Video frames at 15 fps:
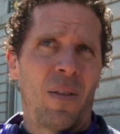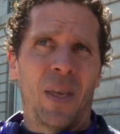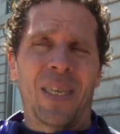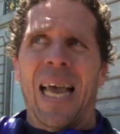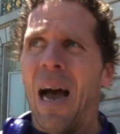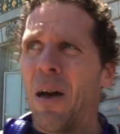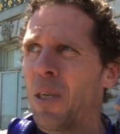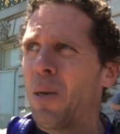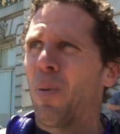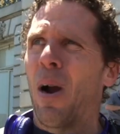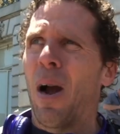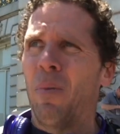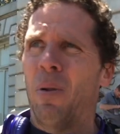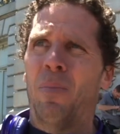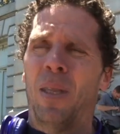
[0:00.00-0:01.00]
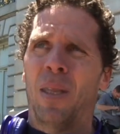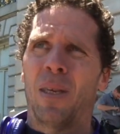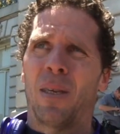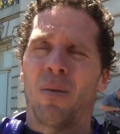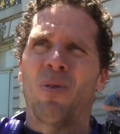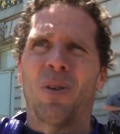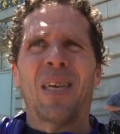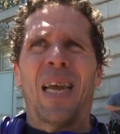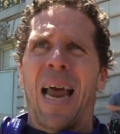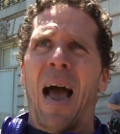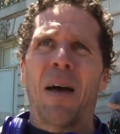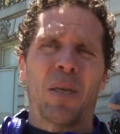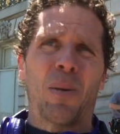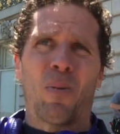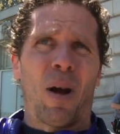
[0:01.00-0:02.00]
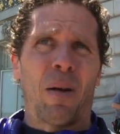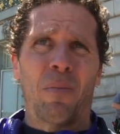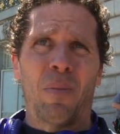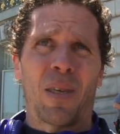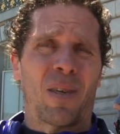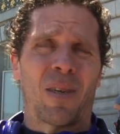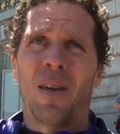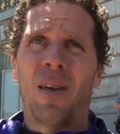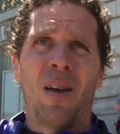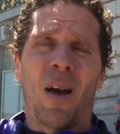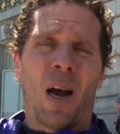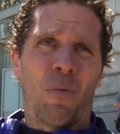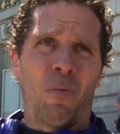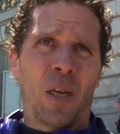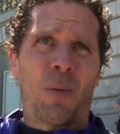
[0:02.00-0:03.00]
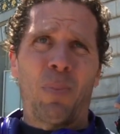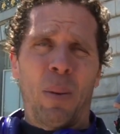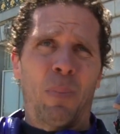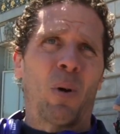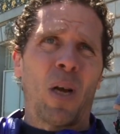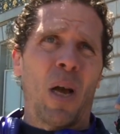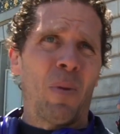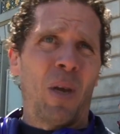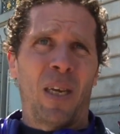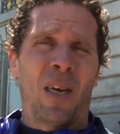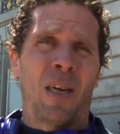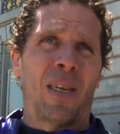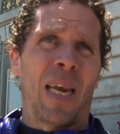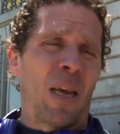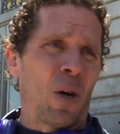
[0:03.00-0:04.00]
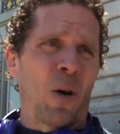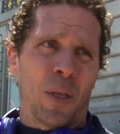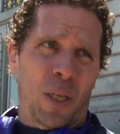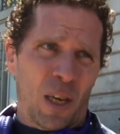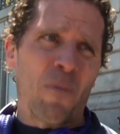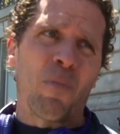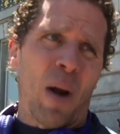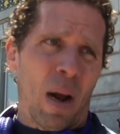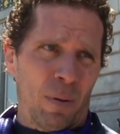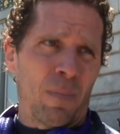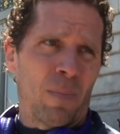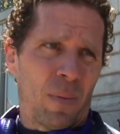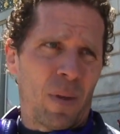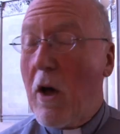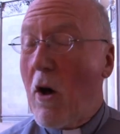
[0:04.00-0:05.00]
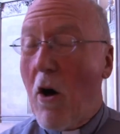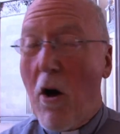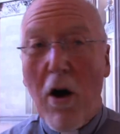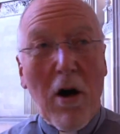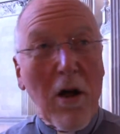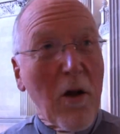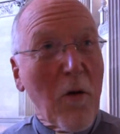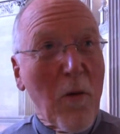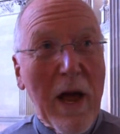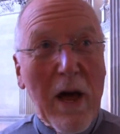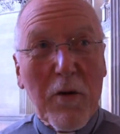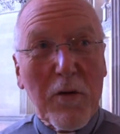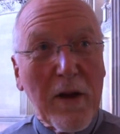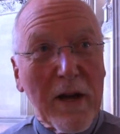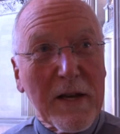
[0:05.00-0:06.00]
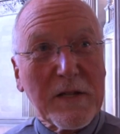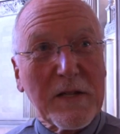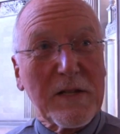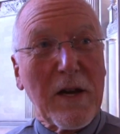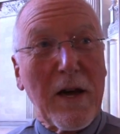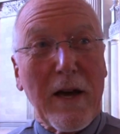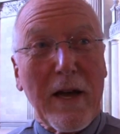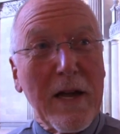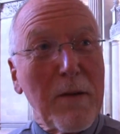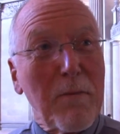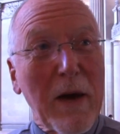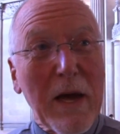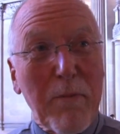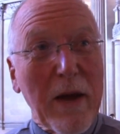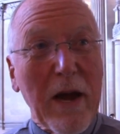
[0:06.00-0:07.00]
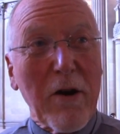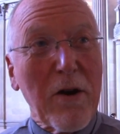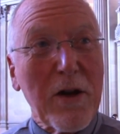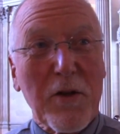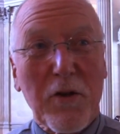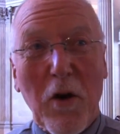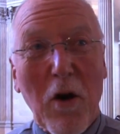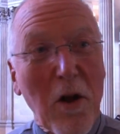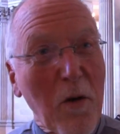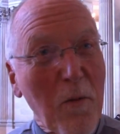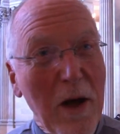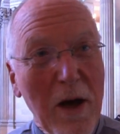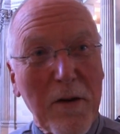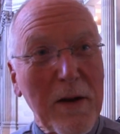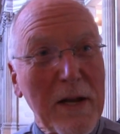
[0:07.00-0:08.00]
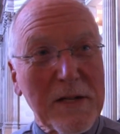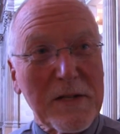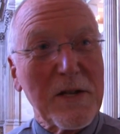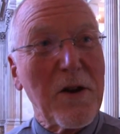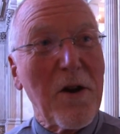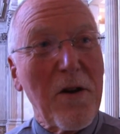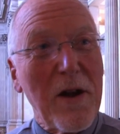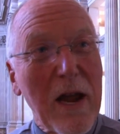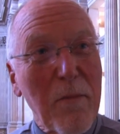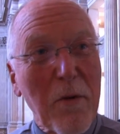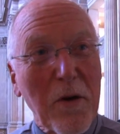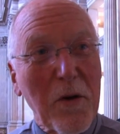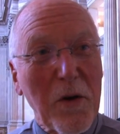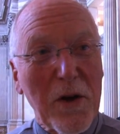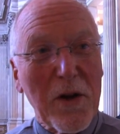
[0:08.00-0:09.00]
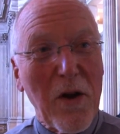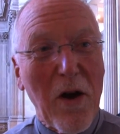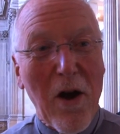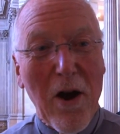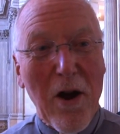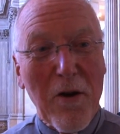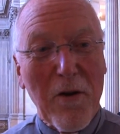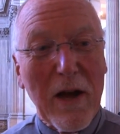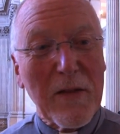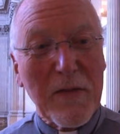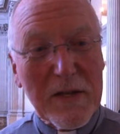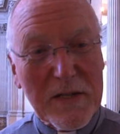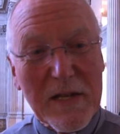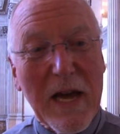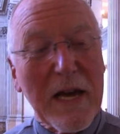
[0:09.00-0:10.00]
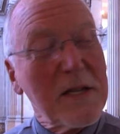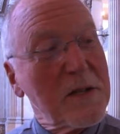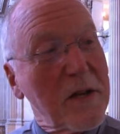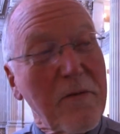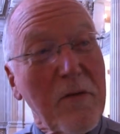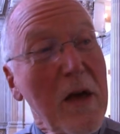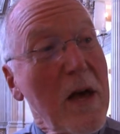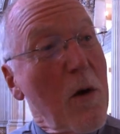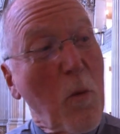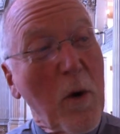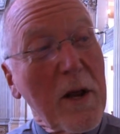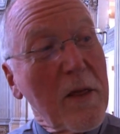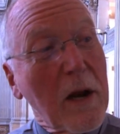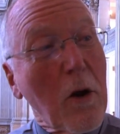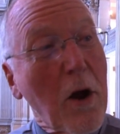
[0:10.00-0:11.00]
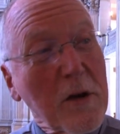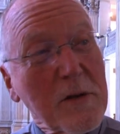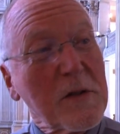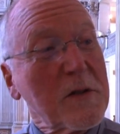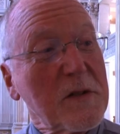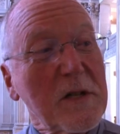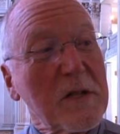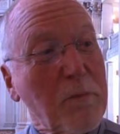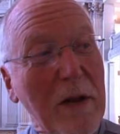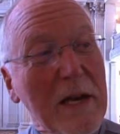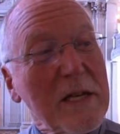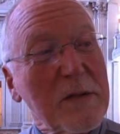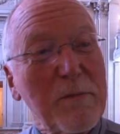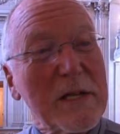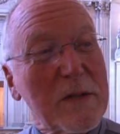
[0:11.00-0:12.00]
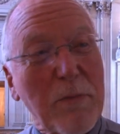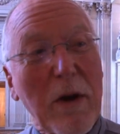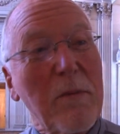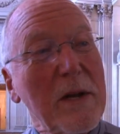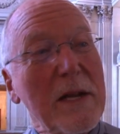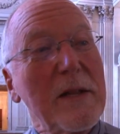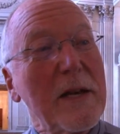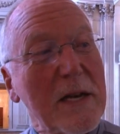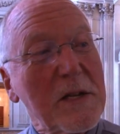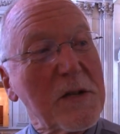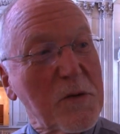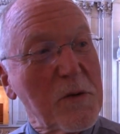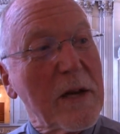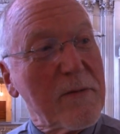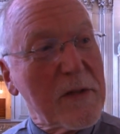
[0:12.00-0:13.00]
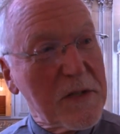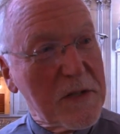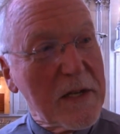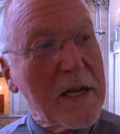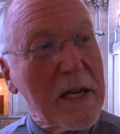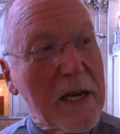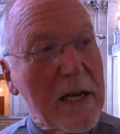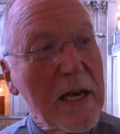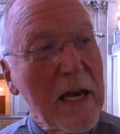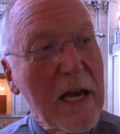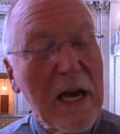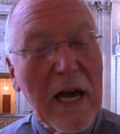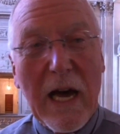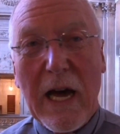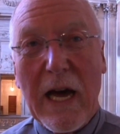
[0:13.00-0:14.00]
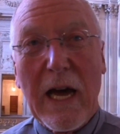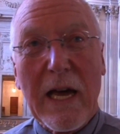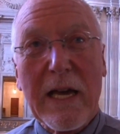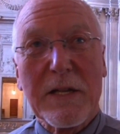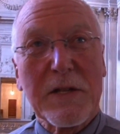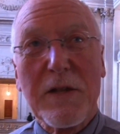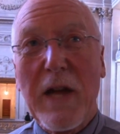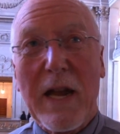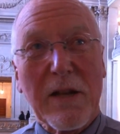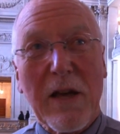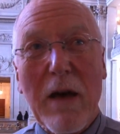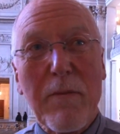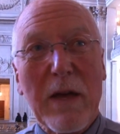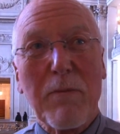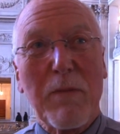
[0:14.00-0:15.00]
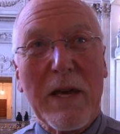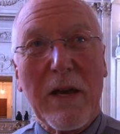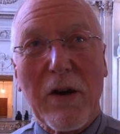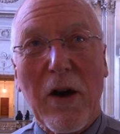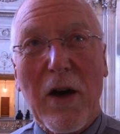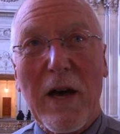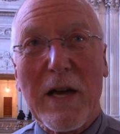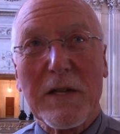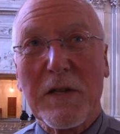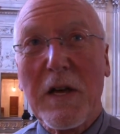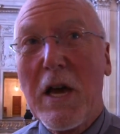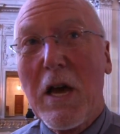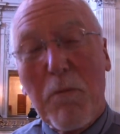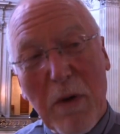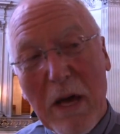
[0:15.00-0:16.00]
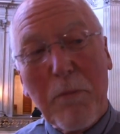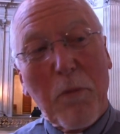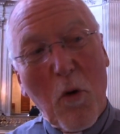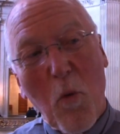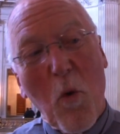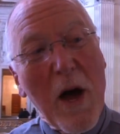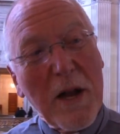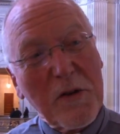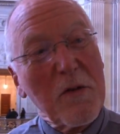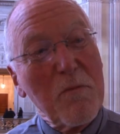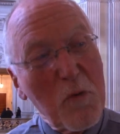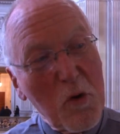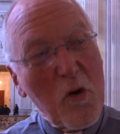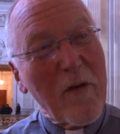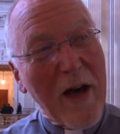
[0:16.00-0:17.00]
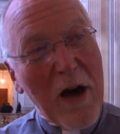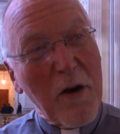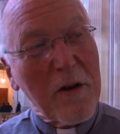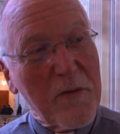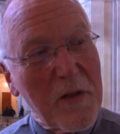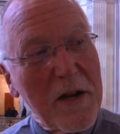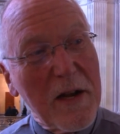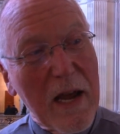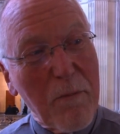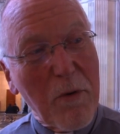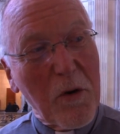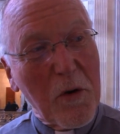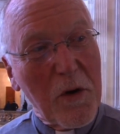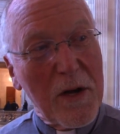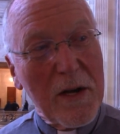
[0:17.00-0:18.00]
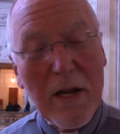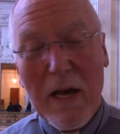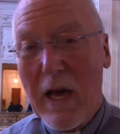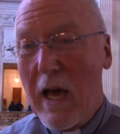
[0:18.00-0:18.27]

This housing problem and this, well, it's not a housing problem, it's a rich people coming in and taking all the stuff problem. All around us uh, in my parish, all around us in our neighborhood are uh, the signs of one of the largest displacements probably in the history of the city. Uh, it's not coming because people want to move out of the neighborhood.